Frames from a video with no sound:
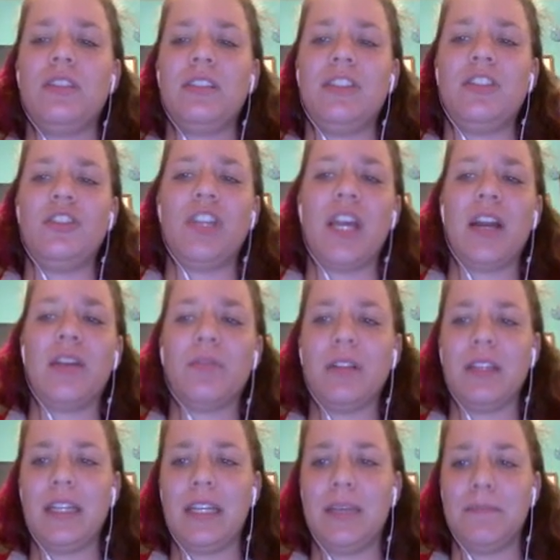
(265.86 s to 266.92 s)

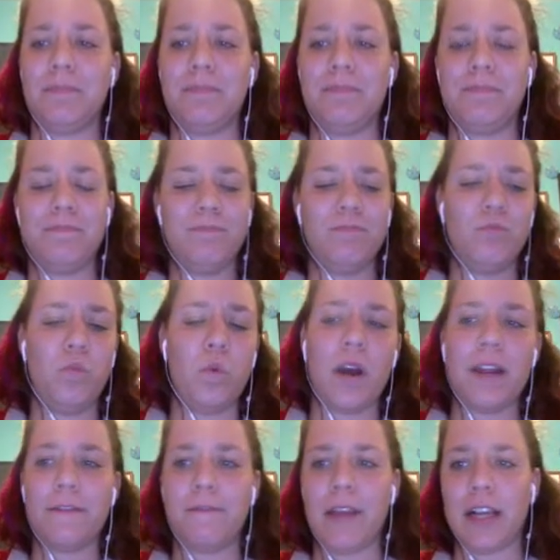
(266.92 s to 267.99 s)
generally
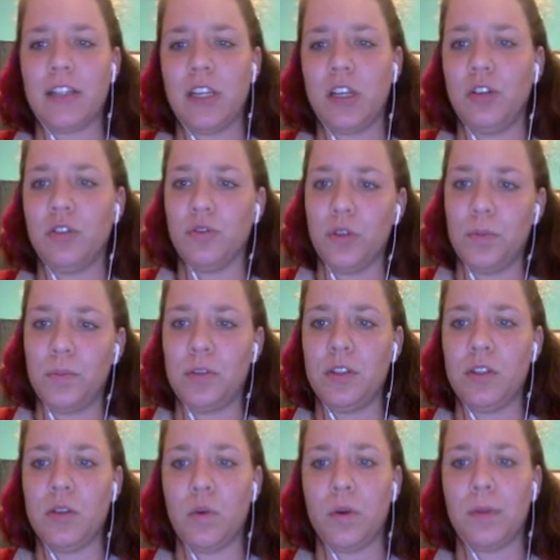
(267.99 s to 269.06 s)
what affected
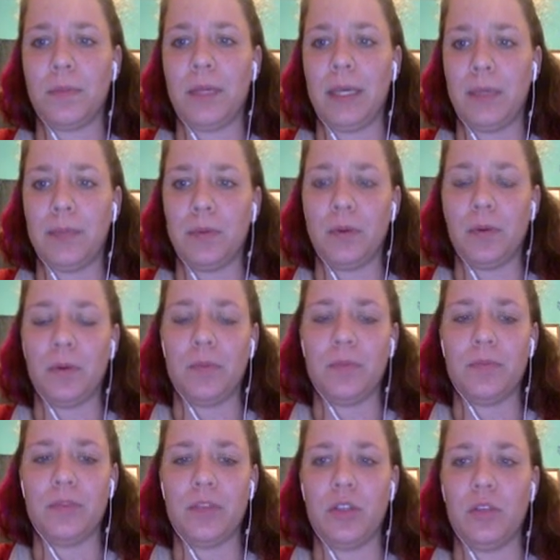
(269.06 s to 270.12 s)
groups or people
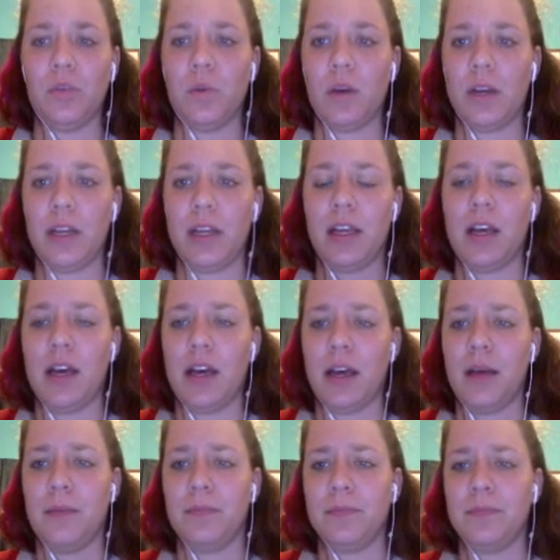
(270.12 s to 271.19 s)
you want to
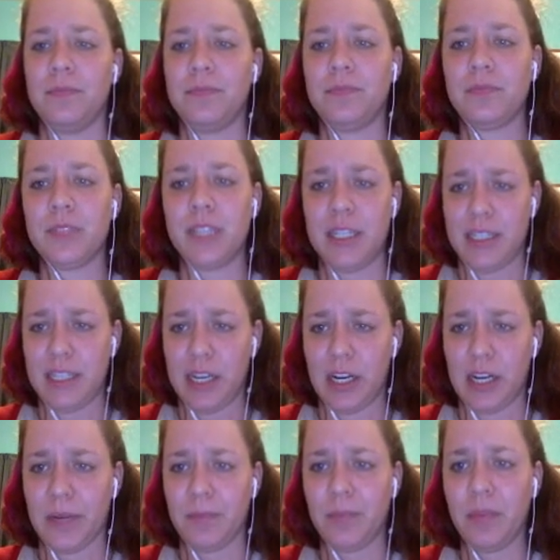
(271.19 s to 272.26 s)

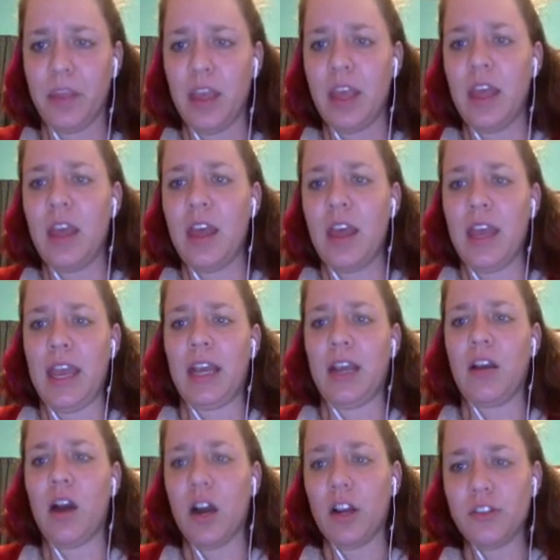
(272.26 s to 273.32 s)
consider. In
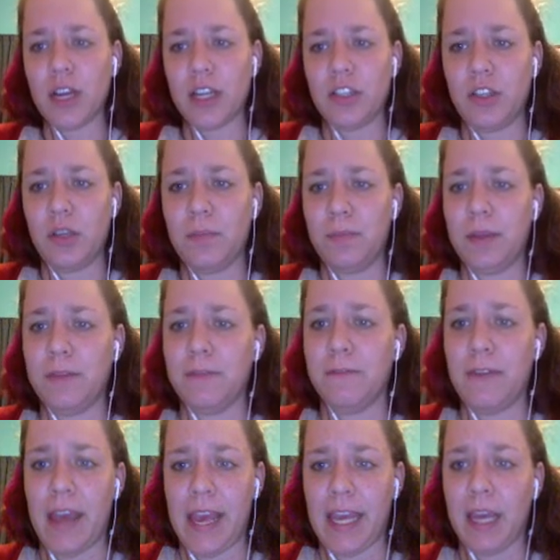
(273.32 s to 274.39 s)
contrast, you can be
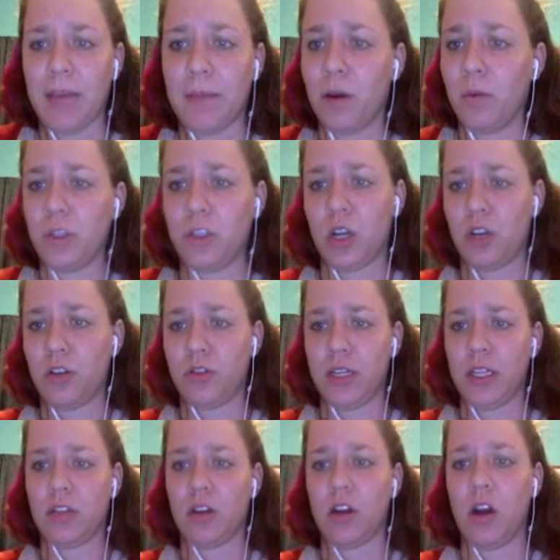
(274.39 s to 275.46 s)
vague about which
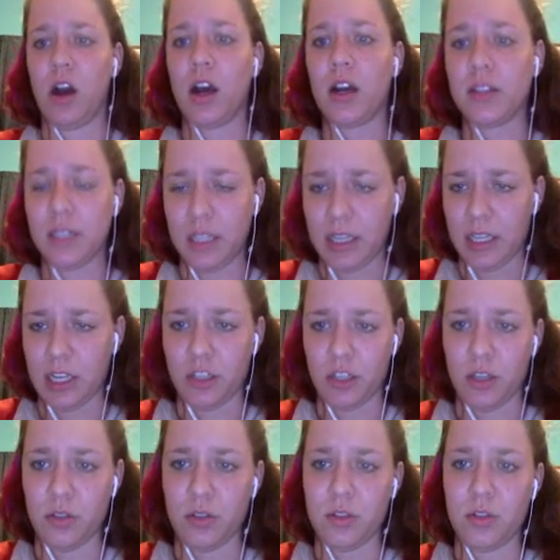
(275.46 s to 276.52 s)
countries are causing the
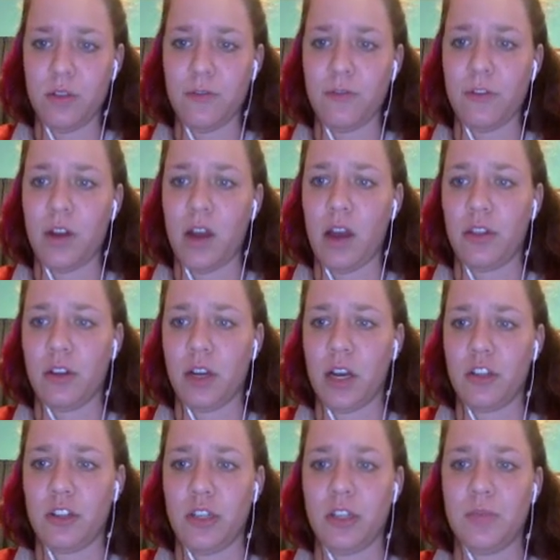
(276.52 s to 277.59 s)
issues for other
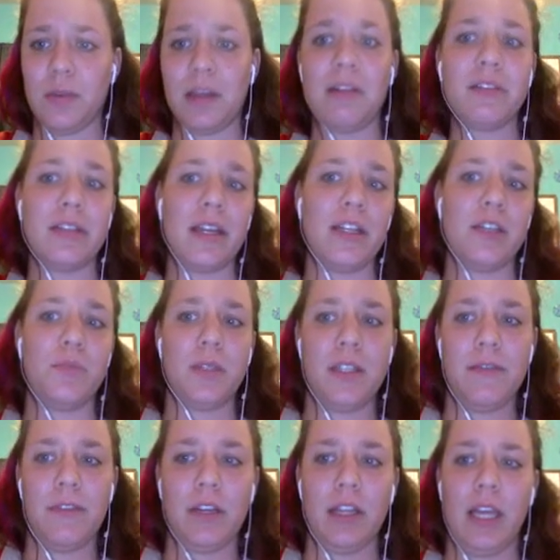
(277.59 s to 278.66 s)
countries without saying
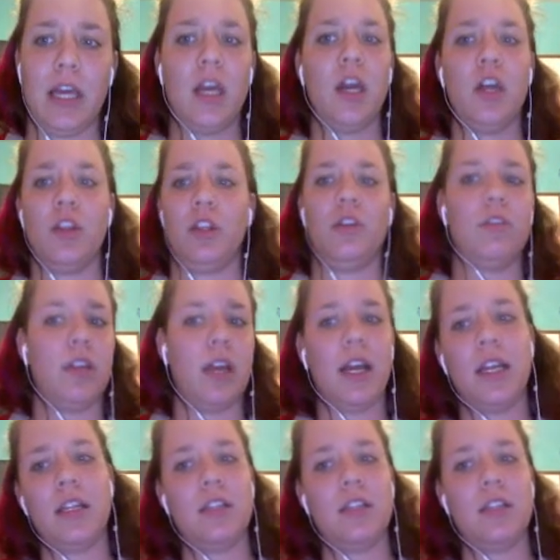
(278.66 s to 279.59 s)
specifically, the United